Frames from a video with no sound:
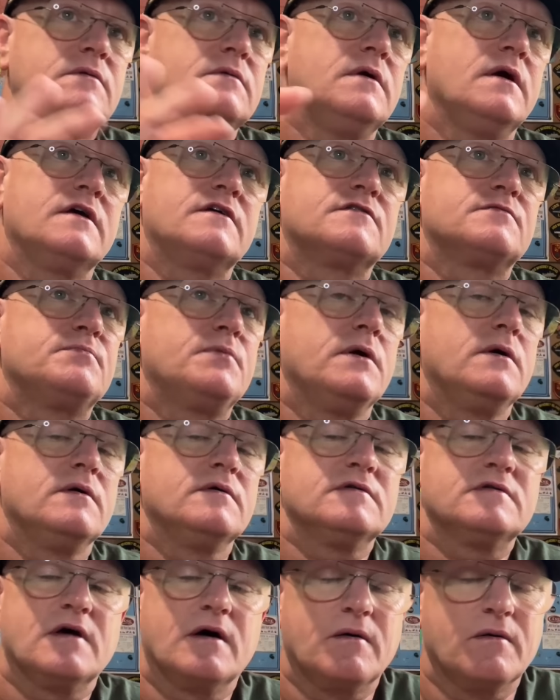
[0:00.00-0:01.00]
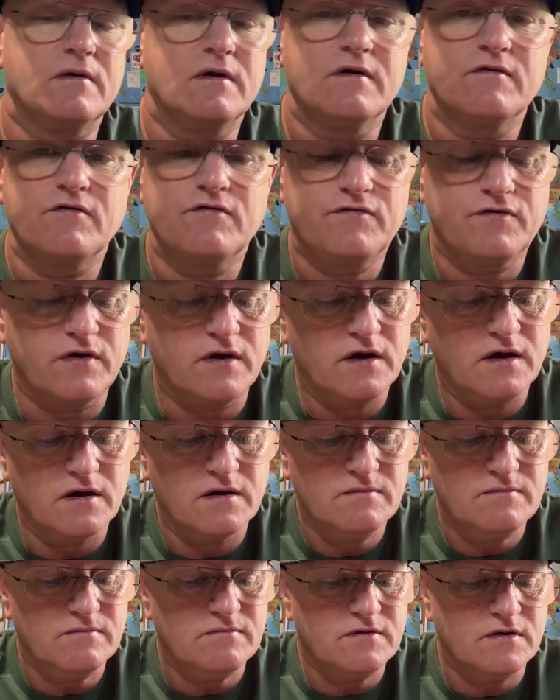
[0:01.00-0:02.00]
experience I'll never
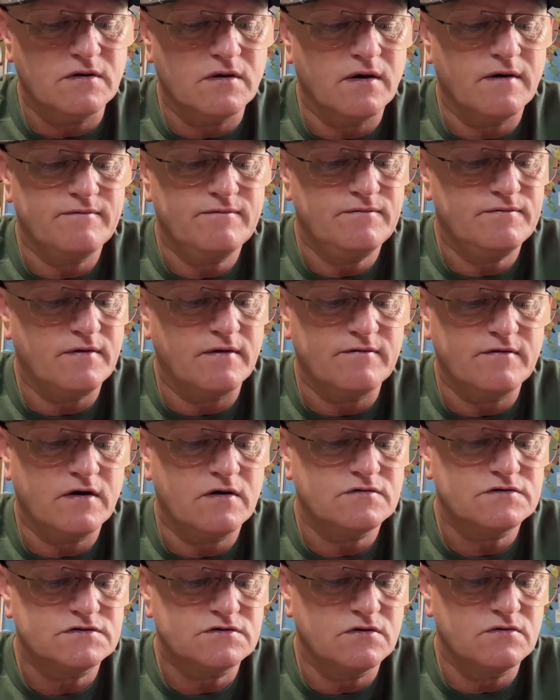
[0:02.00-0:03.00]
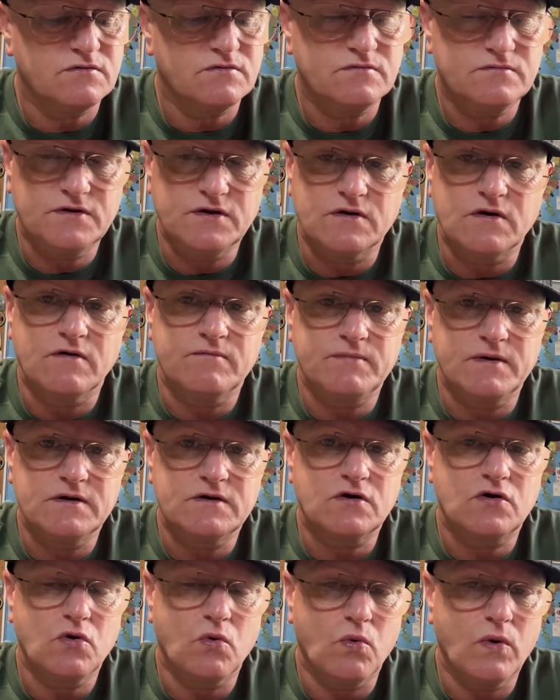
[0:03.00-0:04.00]
forget. You know, I've also, you know, I've been
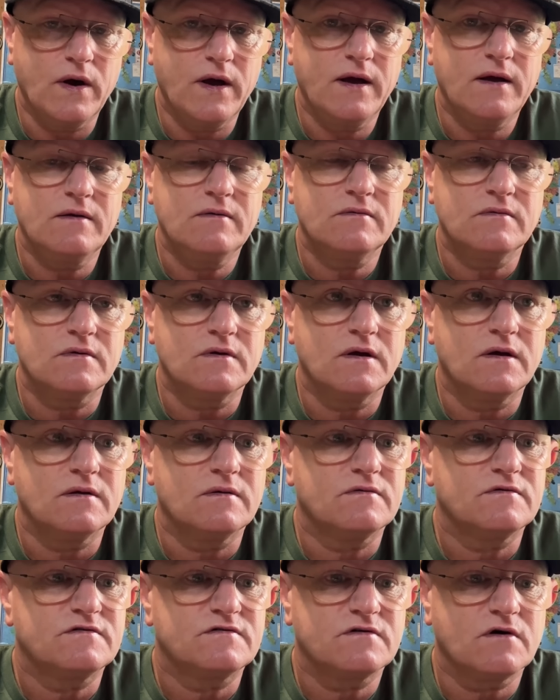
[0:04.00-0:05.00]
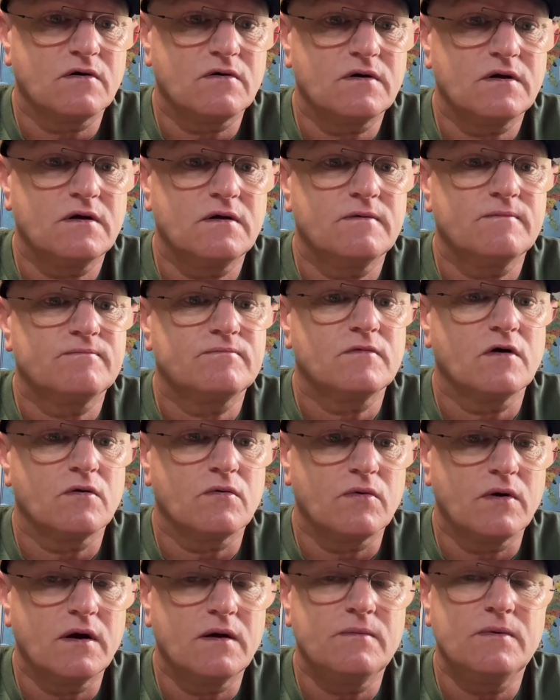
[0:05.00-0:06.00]
to Kuwait and Saudi
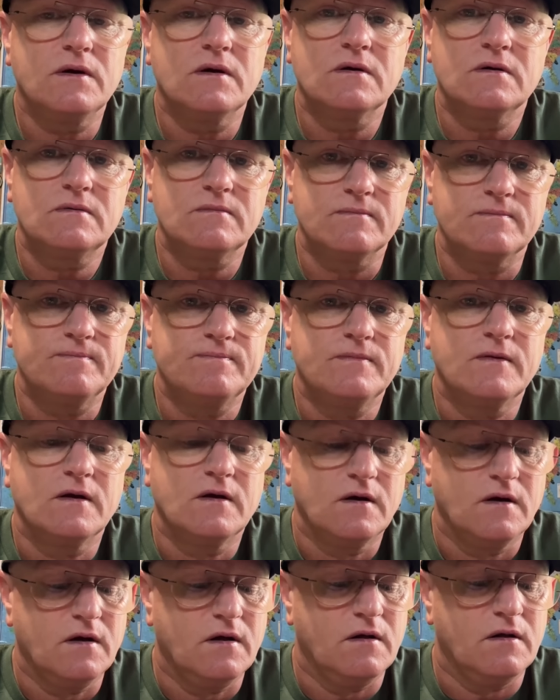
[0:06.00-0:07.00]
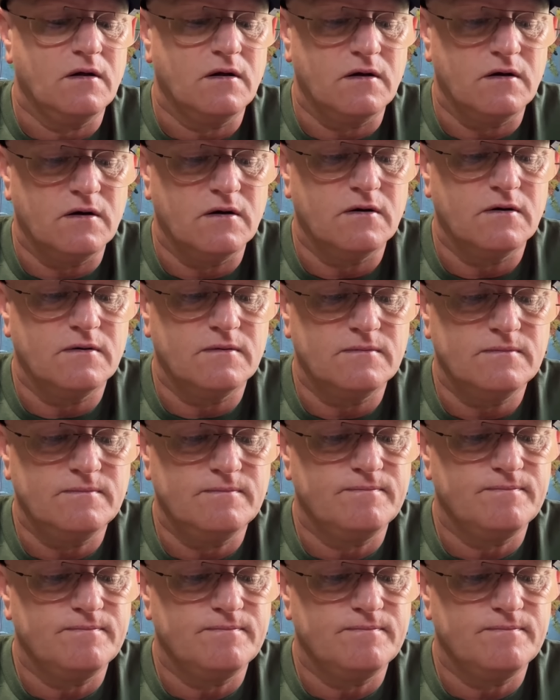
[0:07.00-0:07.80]
Arabia, and